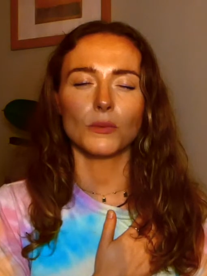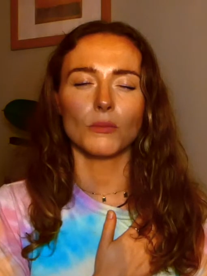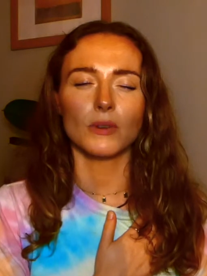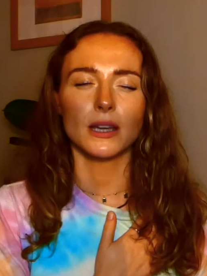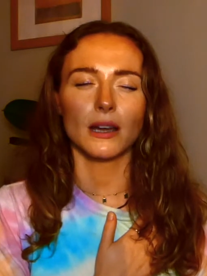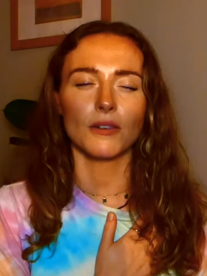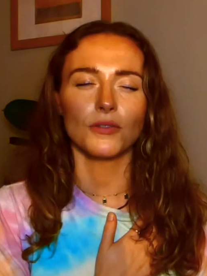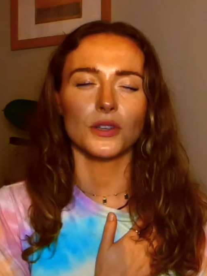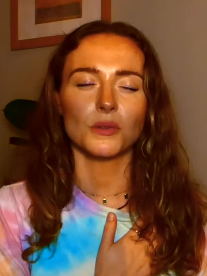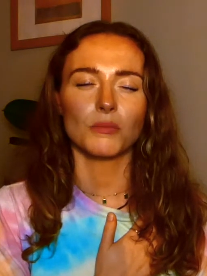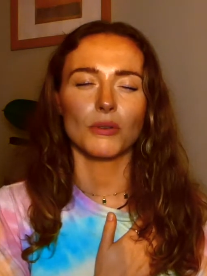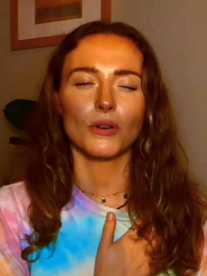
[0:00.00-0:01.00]
when we have
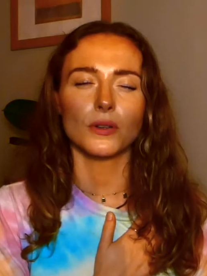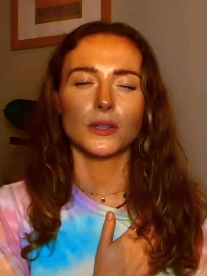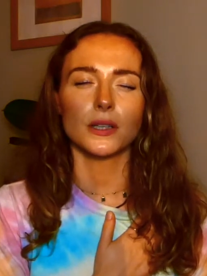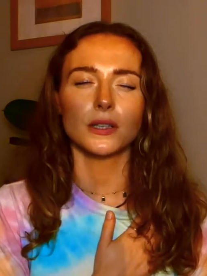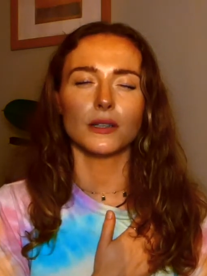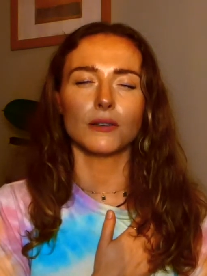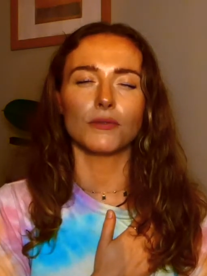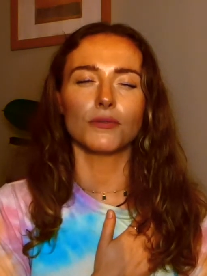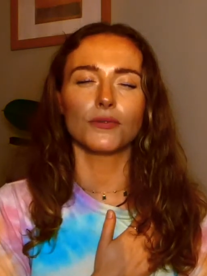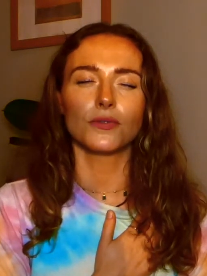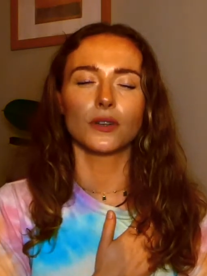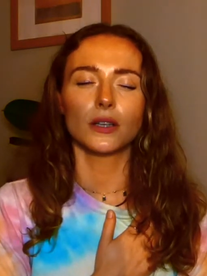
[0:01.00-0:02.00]
this positive
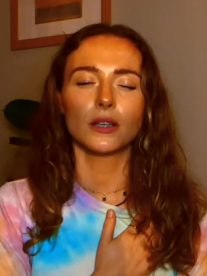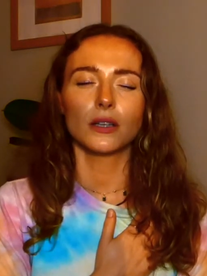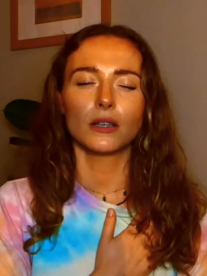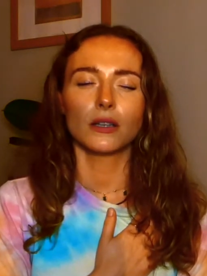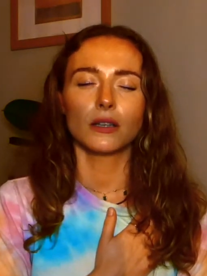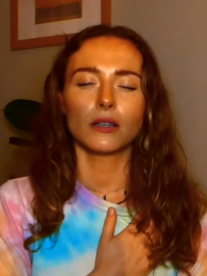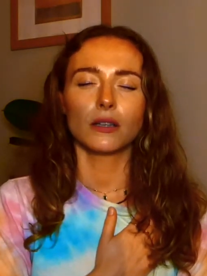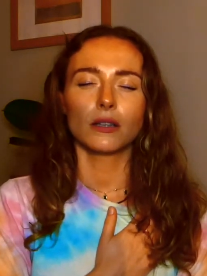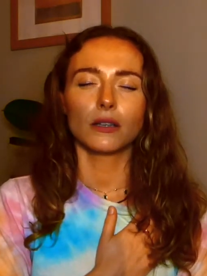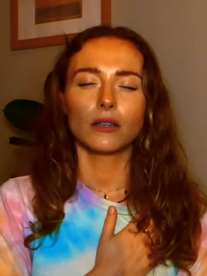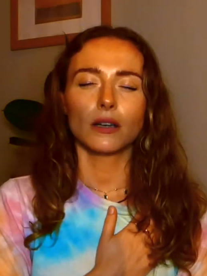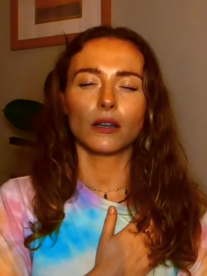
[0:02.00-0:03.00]

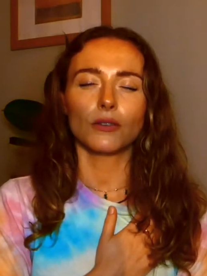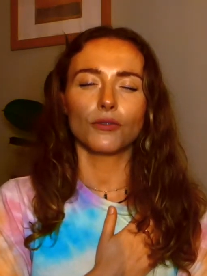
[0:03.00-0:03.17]
kind